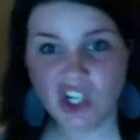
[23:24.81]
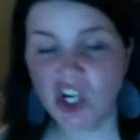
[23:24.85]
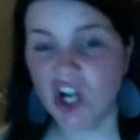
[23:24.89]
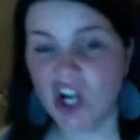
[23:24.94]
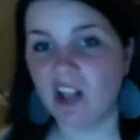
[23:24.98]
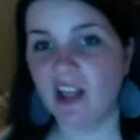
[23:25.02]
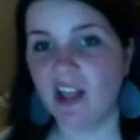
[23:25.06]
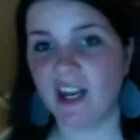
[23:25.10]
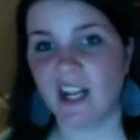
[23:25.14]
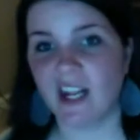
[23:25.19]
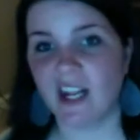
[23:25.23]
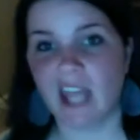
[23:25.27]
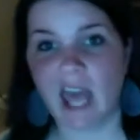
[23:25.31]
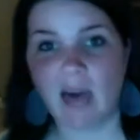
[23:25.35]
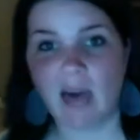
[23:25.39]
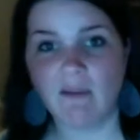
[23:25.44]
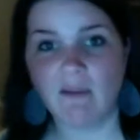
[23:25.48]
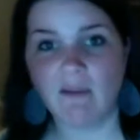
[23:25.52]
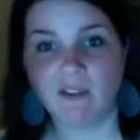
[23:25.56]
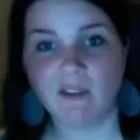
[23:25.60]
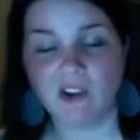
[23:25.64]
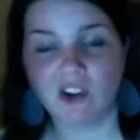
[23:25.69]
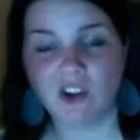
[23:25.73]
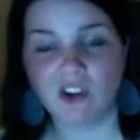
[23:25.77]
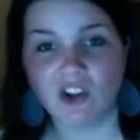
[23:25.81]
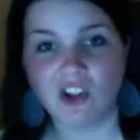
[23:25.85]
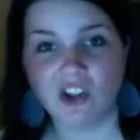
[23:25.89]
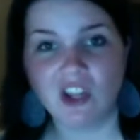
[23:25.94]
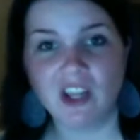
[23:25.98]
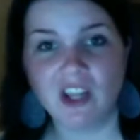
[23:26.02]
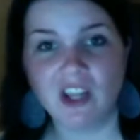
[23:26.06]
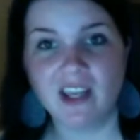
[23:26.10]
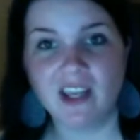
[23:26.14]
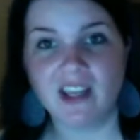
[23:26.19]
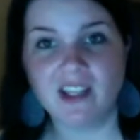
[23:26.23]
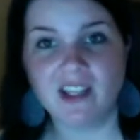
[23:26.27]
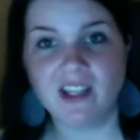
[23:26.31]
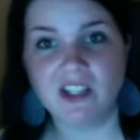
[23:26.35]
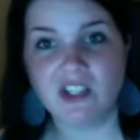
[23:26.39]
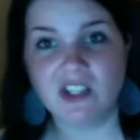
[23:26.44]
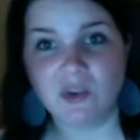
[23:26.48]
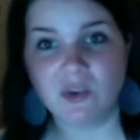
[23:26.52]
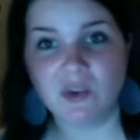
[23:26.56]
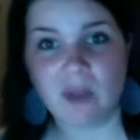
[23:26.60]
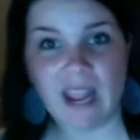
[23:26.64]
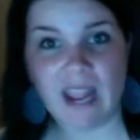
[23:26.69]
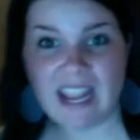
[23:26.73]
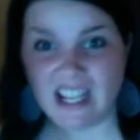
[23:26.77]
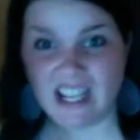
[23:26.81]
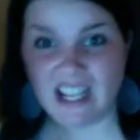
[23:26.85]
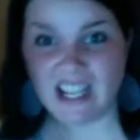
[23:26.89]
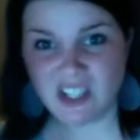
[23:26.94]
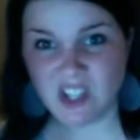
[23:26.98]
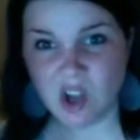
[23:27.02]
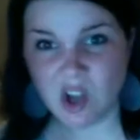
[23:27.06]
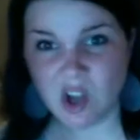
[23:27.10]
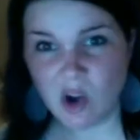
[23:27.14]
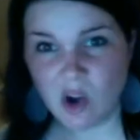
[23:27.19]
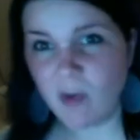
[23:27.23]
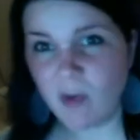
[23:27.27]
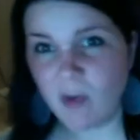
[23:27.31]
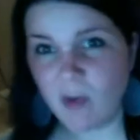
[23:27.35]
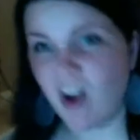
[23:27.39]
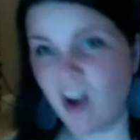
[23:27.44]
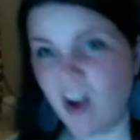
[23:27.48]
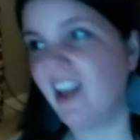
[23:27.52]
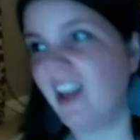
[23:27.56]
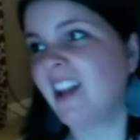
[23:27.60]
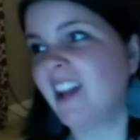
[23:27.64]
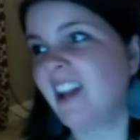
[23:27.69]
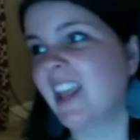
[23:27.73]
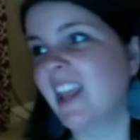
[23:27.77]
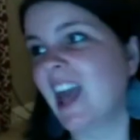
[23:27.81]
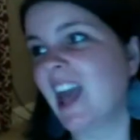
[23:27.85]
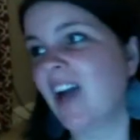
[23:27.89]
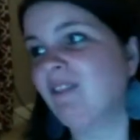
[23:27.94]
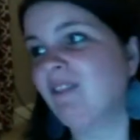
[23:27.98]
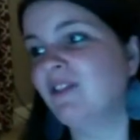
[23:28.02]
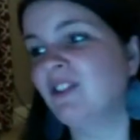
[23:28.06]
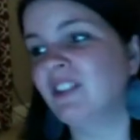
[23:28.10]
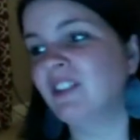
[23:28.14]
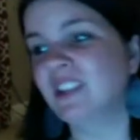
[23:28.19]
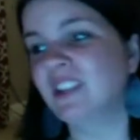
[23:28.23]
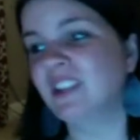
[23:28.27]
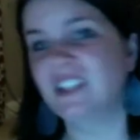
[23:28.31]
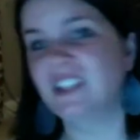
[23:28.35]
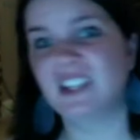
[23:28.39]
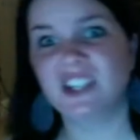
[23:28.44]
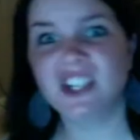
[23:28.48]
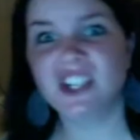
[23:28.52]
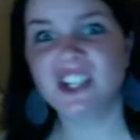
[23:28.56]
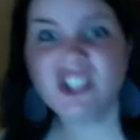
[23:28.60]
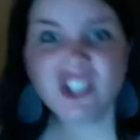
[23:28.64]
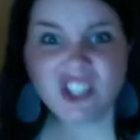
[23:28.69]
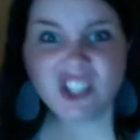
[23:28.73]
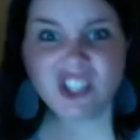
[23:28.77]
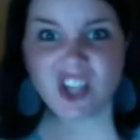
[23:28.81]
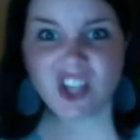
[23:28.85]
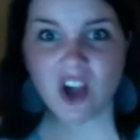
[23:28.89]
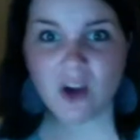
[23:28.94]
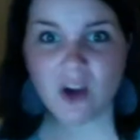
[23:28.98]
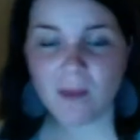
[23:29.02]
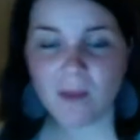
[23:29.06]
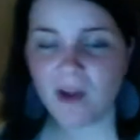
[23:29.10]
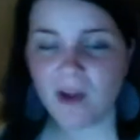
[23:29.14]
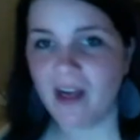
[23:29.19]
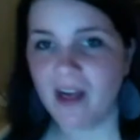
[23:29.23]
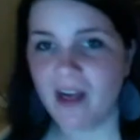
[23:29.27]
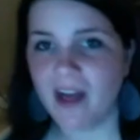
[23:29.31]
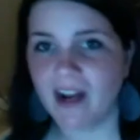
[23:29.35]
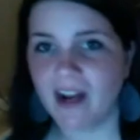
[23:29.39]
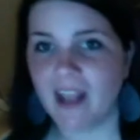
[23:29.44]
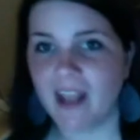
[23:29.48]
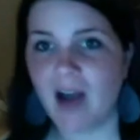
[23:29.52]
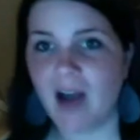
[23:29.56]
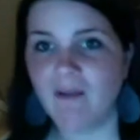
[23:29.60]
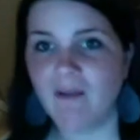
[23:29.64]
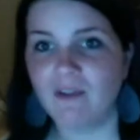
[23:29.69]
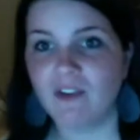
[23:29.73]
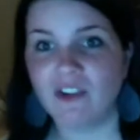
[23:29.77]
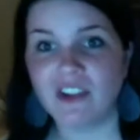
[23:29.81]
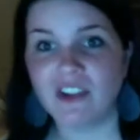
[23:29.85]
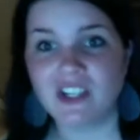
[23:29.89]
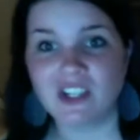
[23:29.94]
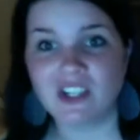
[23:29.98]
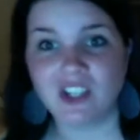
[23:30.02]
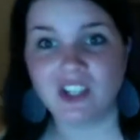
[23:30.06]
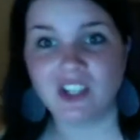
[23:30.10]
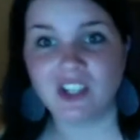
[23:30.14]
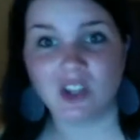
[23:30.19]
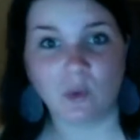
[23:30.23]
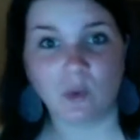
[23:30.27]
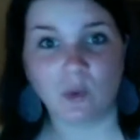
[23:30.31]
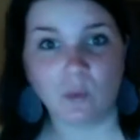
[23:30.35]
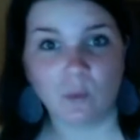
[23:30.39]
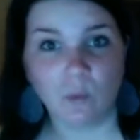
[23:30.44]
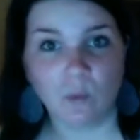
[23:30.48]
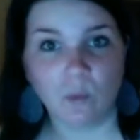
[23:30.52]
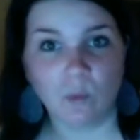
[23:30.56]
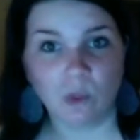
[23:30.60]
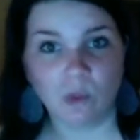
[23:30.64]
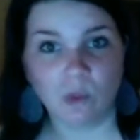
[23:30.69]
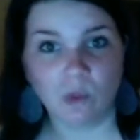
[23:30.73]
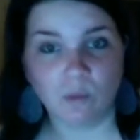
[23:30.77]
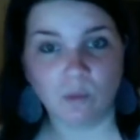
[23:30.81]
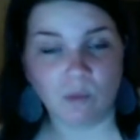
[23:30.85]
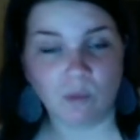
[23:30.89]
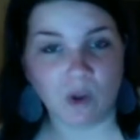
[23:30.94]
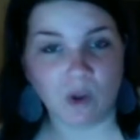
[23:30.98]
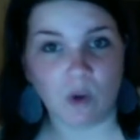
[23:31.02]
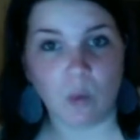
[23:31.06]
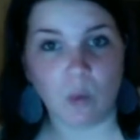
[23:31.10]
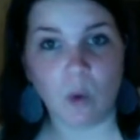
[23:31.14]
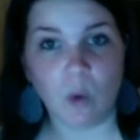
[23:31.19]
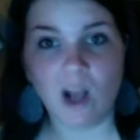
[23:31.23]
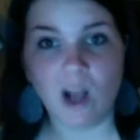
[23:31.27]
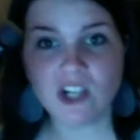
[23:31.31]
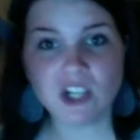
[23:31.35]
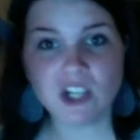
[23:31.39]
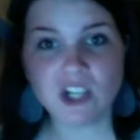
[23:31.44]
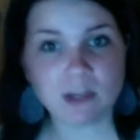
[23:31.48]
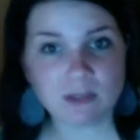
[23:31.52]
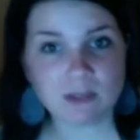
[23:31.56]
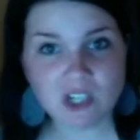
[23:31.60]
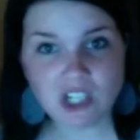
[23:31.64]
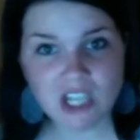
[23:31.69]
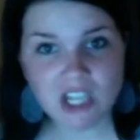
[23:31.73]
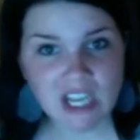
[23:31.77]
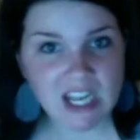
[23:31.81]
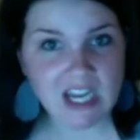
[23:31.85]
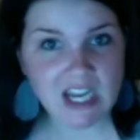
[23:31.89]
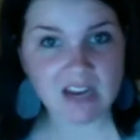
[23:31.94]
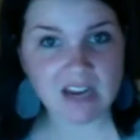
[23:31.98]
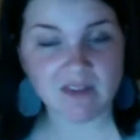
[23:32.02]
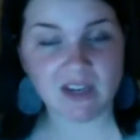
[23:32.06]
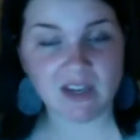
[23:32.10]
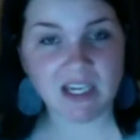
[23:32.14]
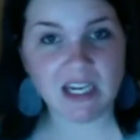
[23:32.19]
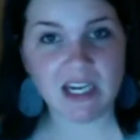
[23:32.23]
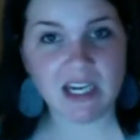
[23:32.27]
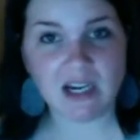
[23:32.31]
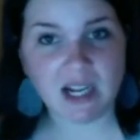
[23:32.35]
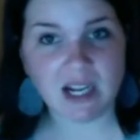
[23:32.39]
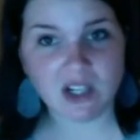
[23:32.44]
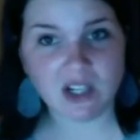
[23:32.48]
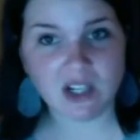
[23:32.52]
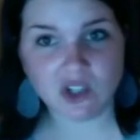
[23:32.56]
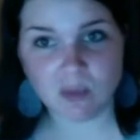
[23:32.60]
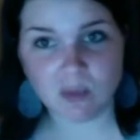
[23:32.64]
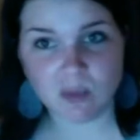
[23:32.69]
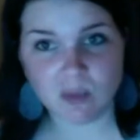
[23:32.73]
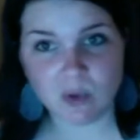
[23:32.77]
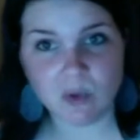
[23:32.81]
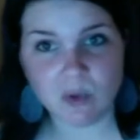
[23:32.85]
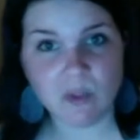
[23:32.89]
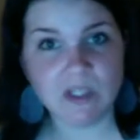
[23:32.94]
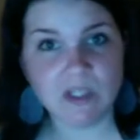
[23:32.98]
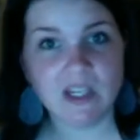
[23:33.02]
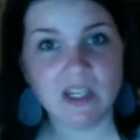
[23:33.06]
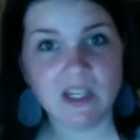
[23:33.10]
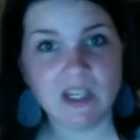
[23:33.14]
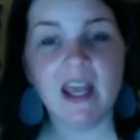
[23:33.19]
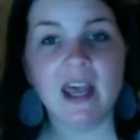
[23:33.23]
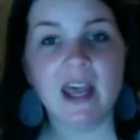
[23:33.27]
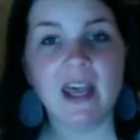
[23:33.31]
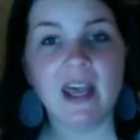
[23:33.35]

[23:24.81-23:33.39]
I'll add a capful into hand soap. I'll add a capful into dish soap. I'll add a capful into the, you know, washing machine if I need an extra boost.